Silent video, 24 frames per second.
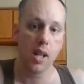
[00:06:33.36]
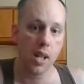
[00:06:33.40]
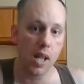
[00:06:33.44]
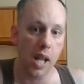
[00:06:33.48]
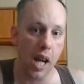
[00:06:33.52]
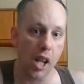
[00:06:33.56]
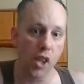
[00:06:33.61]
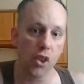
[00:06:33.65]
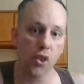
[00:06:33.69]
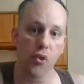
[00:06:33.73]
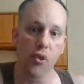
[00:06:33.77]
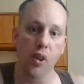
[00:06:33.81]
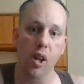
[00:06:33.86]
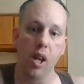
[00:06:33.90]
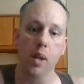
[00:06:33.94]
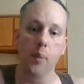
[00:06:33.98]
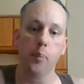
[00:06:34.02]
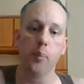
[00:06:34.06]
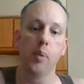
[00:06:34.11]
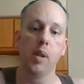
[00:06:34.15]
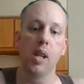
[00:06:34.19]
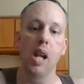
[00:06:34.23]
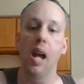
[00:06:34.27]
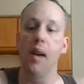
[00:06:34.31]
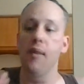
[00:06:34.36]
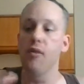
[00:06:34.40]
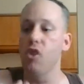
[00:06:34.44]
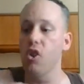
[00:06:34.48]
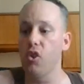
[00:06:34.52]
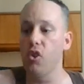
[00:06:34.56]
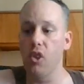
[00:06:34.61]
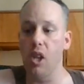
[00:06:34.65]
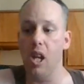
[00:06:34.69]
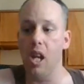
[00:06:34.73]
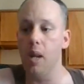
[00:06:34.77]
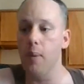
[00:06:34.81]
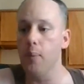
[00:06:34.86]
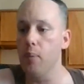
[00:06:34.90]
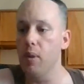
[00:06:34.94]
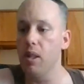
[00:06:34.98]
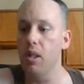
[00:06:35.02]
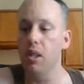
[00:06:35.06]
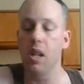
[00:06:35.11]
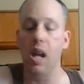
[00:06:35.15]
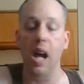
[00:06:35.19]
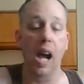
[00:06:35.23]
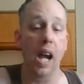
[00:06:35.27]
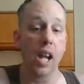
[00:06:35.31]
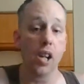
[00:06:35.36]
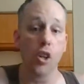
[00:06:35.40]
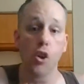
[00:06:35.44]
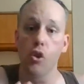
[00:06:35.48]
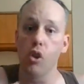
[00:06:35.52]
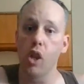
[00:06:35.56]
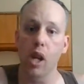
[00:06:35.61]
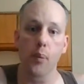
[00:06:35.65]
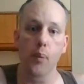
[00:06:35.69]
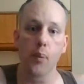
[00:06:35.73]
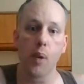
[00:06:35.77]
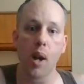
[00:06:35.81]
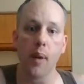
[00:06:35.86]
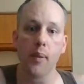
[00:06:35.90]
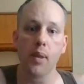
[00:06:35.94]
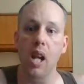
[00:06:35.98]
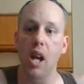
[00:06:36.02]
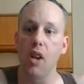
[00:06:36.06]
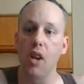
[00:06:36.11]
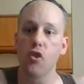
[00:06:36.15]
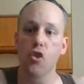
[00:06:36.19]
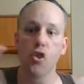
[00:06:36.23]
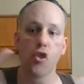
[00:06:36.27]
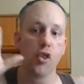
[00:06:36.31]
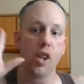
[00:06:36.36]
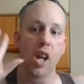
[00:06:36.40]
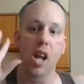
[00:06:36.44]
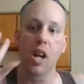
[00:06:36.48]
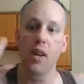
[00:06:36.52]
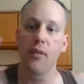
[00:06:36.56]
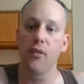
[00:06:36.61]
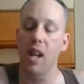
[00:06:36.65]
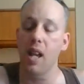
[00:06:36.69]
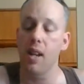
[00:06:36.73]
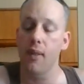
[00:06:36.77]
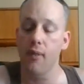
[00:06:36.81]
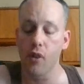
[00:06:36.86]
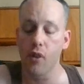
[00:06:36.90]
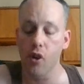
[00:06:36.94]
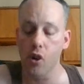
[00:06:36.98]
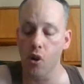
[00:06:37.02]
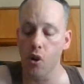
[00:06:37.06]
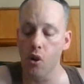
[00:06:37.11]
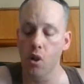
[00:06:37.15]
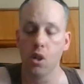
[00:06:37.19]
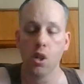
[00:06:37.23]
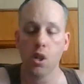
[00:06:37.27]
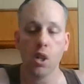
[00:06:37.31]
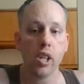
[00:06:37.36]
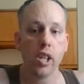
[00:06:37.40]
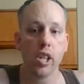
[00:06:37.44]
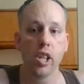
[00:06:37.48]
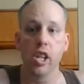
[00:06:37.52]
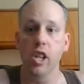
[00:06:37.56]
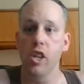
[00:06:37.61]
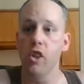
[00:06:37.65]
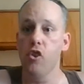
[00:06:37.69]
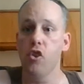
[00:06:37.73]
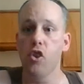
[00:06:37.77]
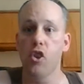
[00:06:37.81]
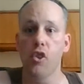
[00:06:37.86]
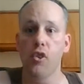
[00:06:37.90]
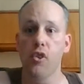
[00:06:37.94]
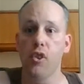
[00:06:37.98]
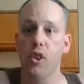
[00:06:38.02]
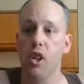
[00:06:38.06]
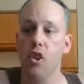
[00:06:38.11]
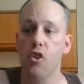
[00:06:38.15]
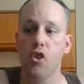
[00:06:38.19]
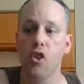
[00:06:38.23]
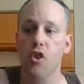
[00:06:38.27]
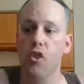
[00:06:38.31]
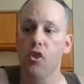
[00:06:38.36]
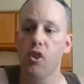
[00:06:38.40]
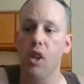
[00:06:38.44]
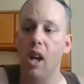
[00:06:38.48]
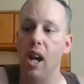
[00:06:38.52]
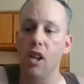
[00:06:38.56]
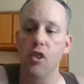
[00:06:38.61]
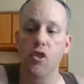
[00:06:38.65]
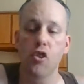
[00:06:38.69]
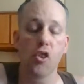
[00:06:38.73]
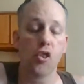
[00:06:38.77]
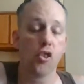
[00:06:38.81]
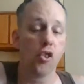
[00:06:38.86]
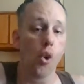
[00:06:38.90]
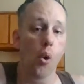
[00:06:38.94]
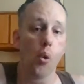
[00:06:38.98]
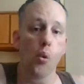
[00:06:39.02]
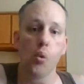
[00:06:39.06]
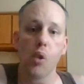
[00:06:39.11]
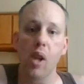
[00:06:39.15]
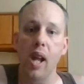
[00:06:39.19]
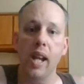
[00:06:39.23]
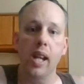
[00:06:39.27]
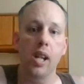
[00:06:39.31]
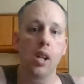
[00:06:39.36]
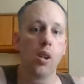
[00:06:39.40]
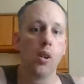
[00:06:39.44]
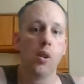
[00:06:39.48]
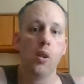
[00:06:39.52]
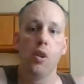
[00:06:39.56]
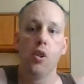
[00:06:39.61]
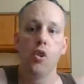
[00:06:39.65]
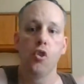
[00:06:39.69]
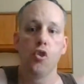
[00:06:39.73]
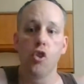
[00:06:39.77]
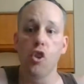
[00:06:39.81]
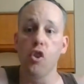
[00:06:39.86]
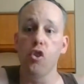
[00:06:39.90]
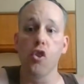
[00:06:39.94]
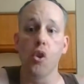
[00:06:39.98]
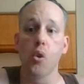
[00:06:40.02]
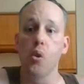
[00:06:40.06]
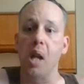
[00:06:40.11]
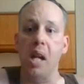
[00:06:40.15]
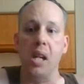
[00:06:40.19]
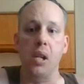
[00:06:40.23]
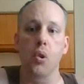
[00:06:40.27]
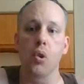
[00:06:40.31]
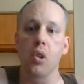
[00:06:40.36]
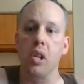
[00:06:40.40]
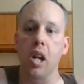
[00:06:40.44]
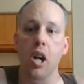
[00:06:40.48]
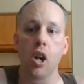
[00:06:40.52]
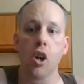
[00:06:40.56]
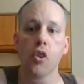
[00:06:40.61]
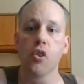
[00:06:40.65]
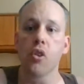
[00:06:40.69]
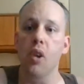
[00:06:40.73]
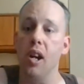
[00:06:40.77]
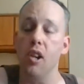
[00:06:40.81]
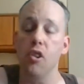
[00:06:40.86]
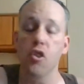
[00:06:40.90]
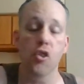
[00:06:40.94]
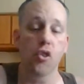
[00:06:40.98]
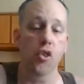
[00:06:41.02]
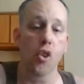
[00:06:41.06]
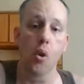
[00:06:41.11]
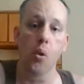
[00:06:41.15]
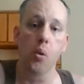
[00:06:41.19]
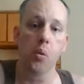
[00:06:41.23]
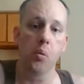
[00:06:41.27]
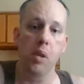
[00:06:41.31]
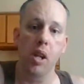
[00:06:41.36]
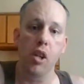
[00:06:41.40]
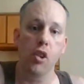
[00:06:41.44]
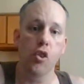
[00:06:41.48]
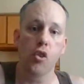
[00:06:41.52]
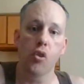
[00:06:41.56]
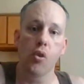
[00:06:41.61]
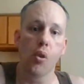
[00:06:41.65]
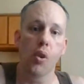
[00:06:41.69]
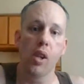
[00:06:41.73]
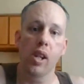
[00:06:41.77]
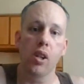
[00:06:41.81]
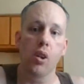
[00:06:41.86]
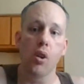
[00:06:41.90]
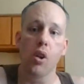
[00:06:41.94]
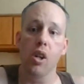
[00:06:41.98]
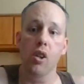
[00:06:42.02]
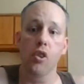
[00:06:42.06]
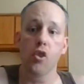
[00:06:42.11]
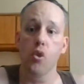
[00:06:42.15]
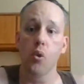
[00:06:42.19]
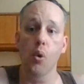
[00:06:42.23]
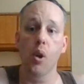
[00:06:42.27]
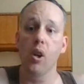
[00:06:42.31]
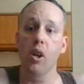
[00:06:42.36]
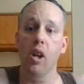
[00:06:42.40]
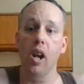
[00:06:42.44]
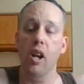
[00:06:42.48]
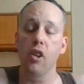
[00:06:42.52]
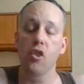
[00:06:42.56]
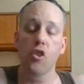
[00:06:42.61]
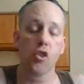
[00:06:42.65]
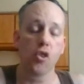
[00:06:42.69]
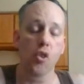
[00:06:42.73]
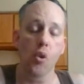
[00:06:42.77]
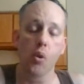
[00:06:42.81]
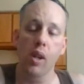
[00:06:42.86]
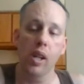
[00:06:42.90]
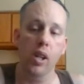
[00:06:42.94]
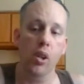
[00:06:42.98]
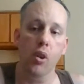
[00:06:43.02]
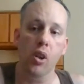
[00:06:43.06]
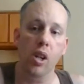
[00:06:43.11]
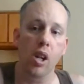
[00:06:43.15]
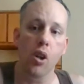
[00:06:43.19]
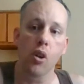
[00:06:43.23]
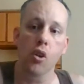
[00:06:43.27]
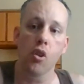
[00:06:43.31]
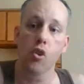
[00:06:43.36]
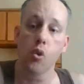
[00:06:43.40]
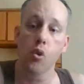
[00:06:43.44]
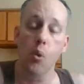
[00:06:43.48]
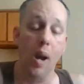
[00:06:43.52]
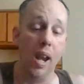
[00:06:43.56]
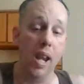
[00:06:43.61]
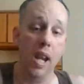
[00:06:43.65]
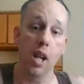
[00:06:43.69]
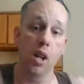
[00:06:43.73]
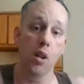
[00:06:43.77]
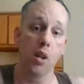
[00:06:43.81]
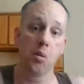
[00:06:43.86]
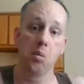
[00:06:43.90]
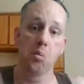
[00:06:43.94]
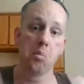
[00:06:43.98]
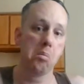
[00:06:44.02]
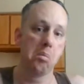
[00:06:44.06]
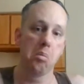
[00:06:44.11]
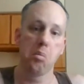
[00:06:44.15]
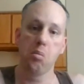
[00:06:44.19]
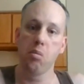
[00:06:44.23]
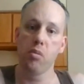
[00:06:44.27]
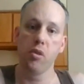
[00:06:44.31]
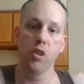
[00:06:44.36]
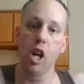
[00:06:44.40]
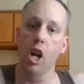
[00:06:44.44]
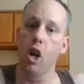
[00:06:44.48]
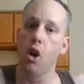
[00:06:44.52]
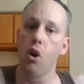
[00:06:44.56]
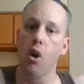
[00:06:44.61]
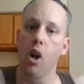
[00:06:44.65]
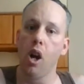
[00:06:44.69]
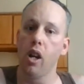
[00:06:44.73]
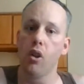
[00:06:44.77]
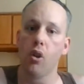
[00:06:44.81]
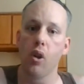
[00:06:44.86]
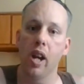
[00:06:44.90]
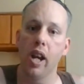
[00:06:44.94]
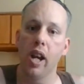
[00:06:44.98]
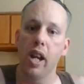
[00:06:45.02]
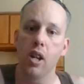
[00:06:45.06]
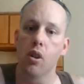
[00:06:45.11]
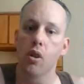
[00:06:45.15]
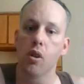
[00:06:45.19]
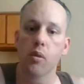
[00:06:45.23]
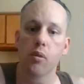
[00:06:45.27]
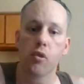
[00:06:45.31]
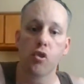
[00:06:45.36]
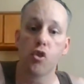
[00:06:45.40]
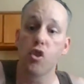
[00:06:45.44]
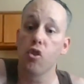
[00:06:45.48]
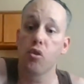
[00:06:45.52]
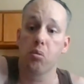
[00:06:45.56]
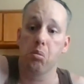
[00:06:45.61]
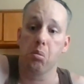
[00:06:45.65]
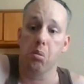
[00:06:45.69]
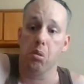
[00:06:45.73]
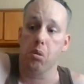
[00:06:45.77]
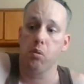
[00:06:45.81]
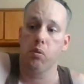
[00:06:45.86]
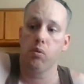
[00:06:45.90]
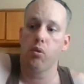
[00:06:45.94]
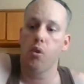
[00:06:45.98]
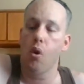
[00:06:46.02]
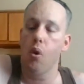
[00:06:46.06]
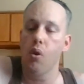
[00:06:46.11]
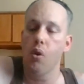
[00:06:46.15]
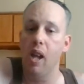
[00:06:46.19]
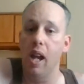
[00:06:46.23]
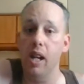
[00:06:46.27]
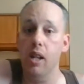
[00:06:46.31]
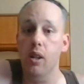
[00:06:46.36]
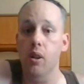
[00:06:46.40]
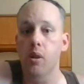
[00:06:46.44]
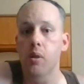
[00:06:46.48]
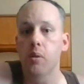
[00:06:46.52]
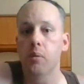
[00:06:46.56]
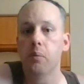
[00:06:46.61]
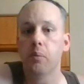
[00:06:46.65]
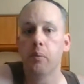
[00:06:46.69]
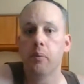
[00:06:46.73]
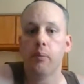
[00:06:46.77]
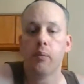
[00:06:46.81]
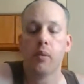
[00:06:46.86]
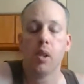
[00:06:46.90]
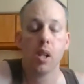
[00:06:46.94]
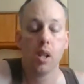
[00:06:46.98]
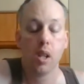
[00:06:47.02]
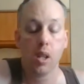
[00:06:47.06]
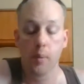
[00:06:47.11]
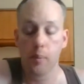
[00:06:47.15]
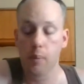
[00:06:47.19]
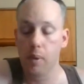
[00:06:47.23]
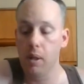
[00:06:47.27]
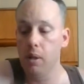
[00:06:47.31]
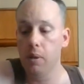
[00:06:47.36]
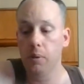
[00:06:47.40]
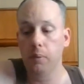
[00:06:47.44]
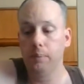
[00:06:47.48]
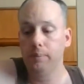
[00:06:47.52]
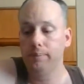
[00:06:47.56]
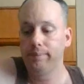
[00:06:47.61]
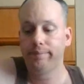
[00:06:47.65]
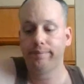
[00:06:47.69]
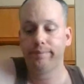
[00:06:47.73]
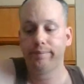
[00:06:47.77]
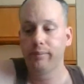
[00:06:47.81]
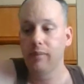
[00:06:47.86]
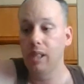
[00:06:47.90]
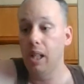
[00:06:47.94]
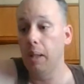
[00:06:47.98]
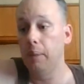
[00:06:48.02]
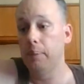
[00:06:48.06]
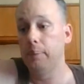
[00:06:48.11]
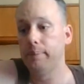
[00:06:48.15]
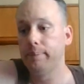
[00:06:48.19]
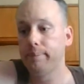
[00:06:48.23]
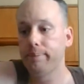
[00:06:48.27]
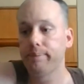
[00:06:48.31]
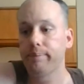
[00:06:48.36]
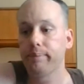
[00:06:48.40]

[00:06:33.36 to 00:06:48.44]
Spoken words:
That's fine. But I'm just saying, but I don't like Mommy. I'm just not a fan of her. I just don't like her character. I just don't like her. I just don't like her character. Do I hate her? No, I don't hate her. Just don't like her. But yeah.